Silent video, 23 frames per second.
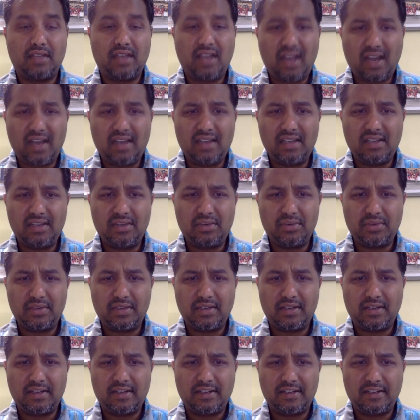
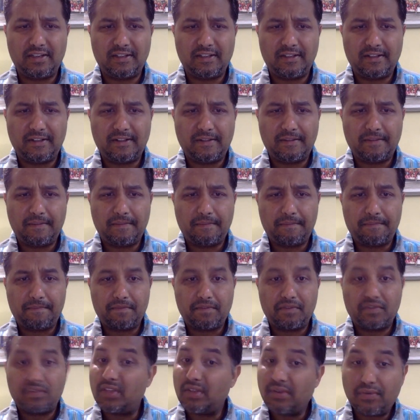Hallelujah.
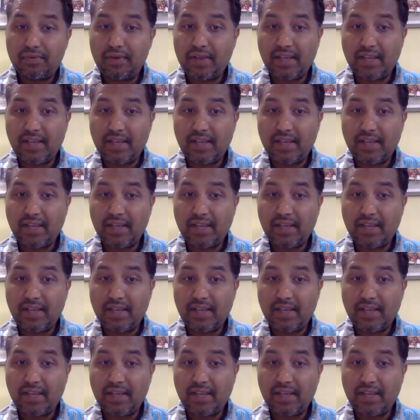Didn't